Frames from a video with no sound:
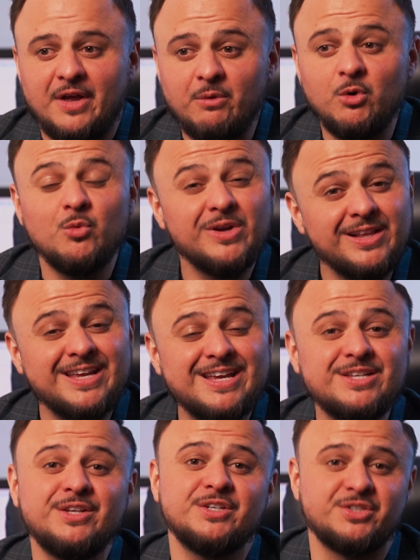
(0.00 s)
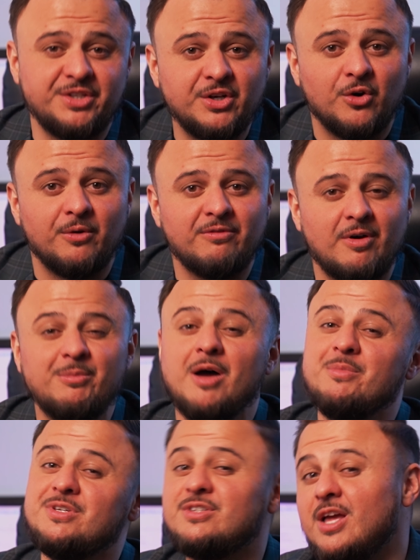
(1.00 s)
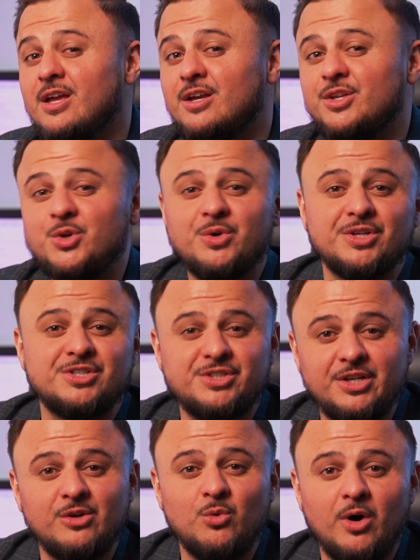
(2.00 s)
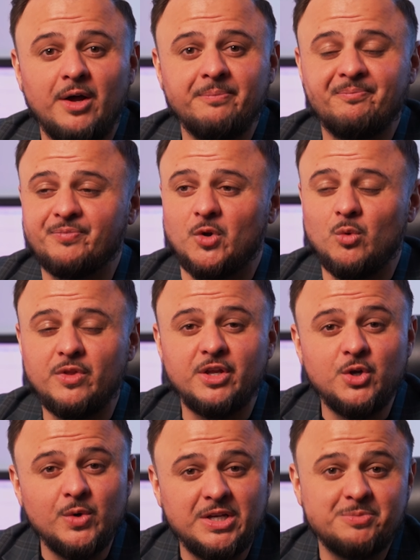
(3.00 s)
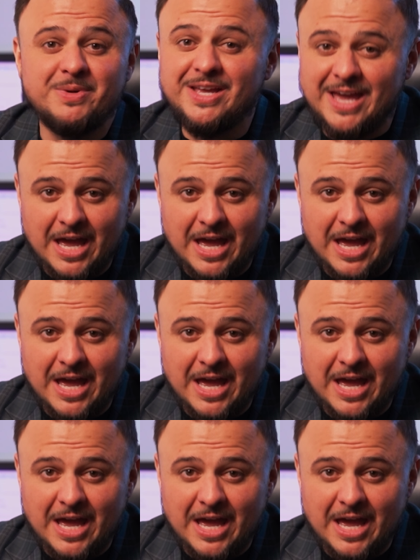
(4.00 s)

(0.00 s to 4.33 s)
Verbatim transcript: they were really easy to steal. If I'm not mistaken, you could steal one with a USB